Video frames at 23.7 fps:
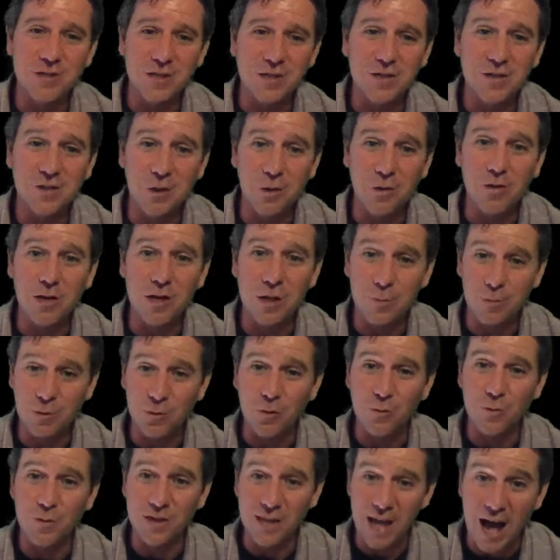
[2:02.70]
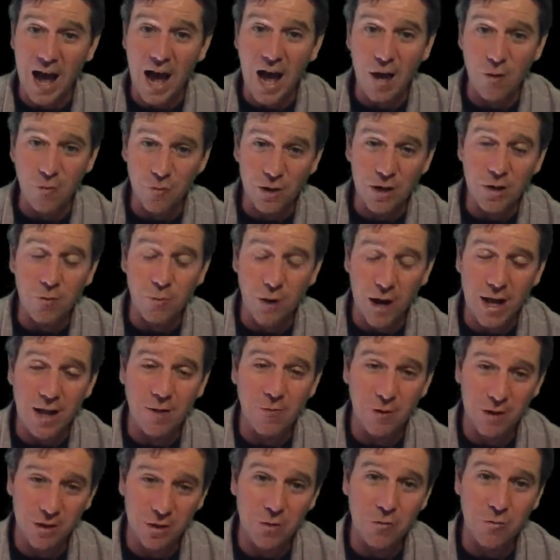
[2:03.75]
years ago, they absorb dye really well,
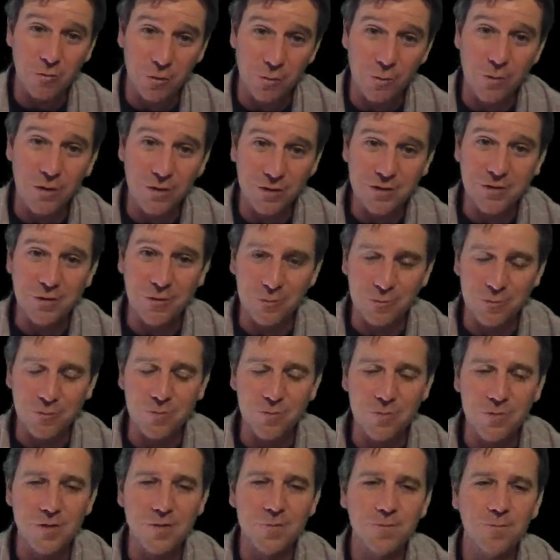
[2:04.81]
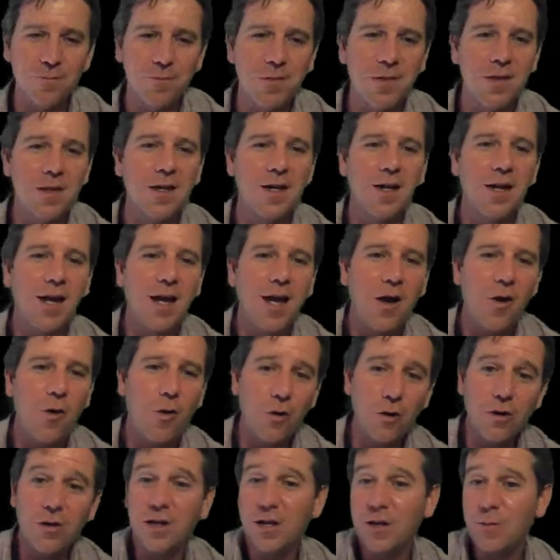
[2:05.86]
right, the chromosomes.
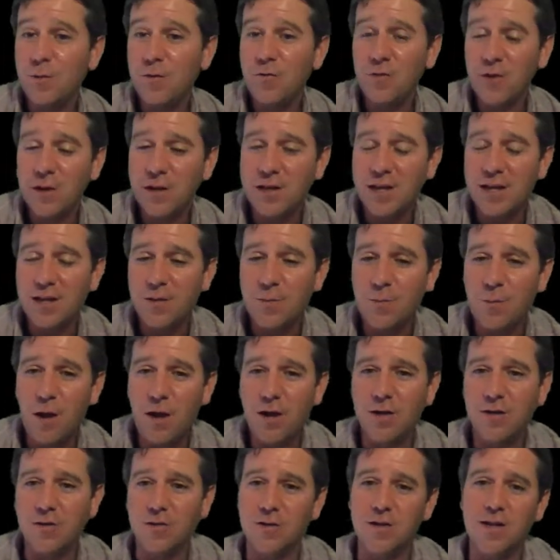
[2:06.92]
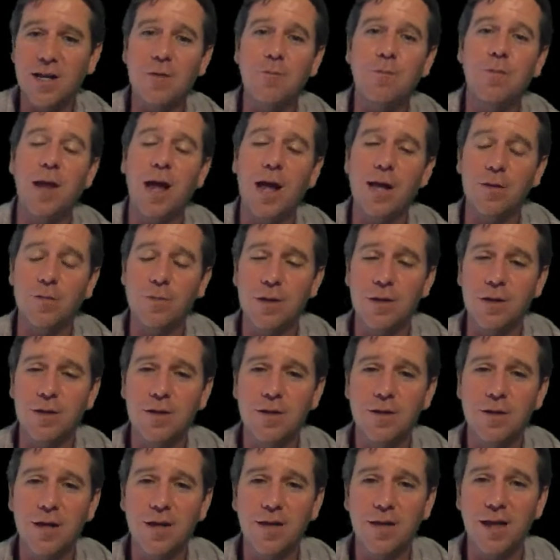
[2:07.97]
Or they can be freestanding molecules like
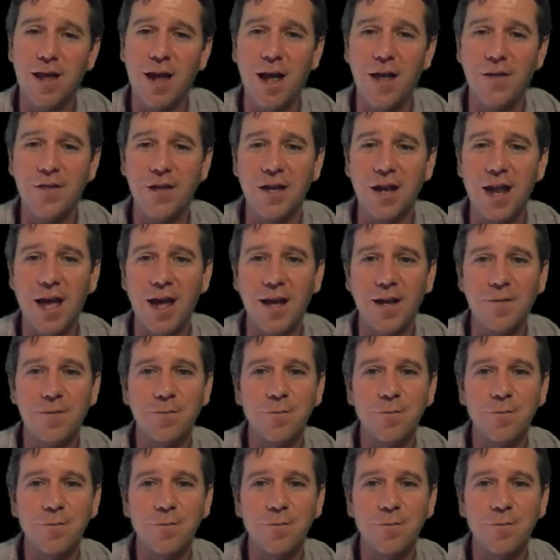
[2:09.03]
plasmids and the like.